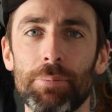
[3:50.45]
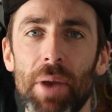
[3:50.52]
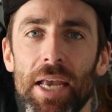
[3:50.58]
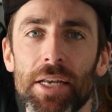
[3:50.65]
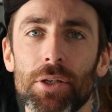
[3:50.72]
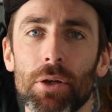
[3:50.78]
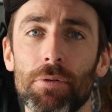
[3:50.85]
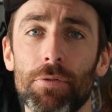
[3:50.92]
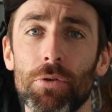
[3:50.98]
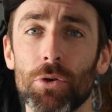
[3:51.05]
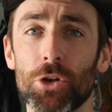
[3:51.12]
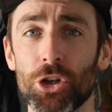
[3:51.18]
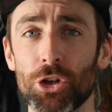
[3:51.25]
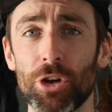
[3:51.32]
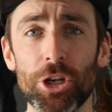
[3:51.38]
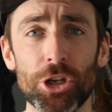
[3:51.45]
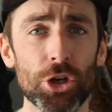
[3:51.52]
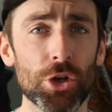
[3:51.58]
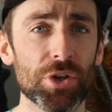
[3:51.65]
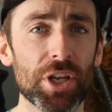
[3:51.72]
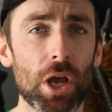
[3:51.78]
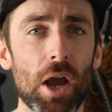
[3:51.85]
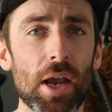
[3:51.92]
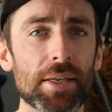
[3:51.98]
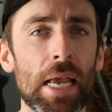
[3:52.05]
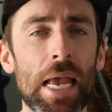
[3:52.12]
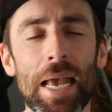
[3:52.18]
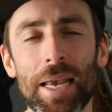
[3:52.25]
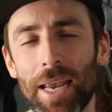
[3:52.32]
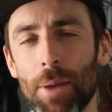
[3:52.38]
based off of your street shoe size
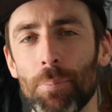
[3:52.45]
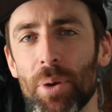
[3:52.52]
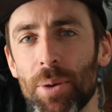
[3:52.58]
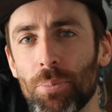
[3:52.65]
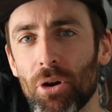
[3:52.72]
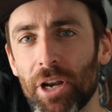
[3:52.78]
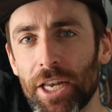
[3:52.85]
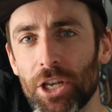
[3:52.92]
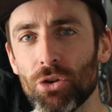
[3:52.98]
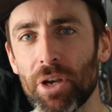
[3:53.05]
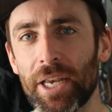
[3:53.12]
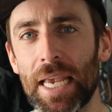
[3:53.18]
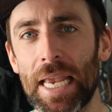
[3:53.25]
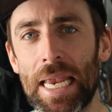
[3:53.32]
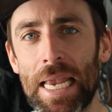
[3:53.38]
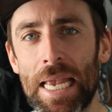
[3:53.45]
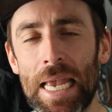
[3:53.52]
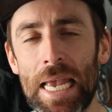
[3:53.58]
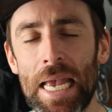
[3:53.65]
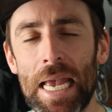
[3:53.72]
can be pretty tricky.